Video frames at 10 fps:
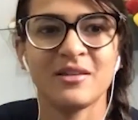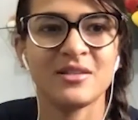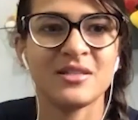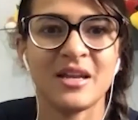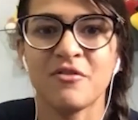
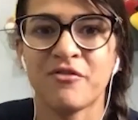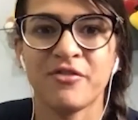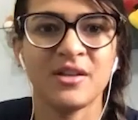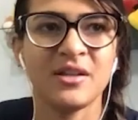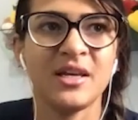It's a new
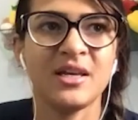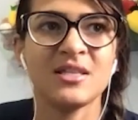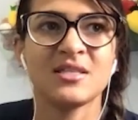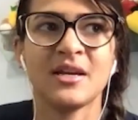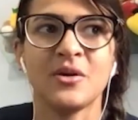feeling,
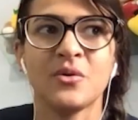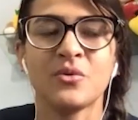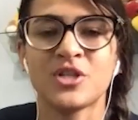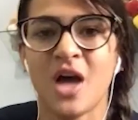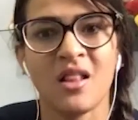it's a new
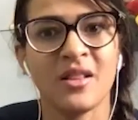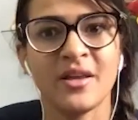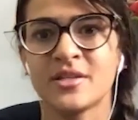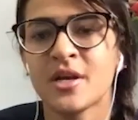challenge.